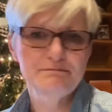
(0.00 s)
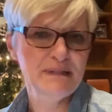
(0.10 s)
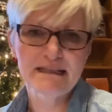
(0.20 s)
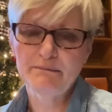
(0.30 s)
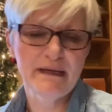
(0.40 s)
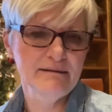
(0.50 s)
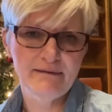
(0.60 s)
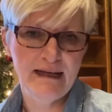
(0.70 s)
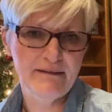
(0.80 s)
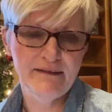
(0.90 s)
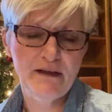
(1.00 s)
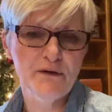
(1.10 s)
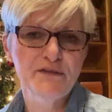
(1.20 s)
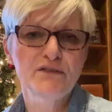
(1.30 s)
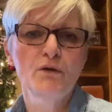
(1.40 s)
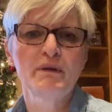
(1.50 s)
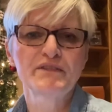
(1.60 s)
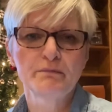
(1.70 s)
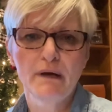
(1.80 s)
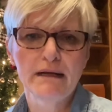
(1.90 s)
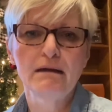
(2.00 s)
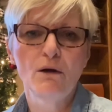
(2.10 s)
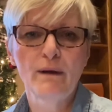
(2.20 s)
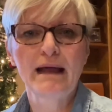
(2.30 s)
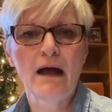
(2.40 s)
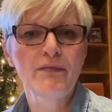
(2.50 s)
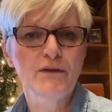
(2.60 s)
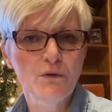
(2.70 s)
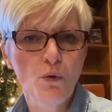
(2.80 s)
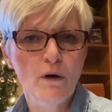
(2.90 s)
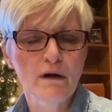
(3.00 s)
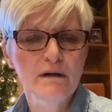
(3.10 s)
believe me, it, there is so much money going out the door